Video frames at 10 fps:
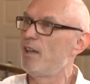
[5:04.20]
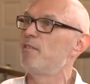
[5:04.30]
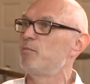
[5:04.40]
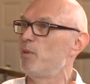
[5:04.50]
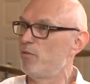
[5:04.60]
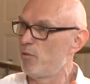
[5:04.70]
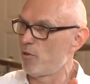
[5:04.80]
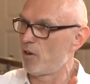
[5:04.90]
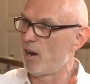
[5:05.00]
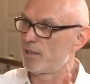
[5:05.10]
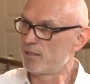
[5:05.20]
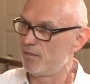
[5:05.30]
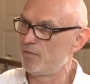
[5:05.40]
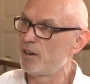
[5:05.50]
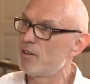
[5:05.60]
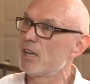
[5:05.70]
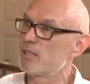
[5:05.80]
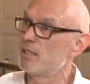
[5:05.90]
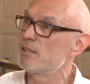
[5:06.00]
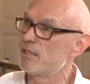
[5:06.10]
lived before us, the very
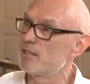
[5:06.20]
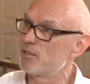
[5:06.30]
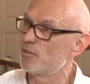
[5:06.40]
existence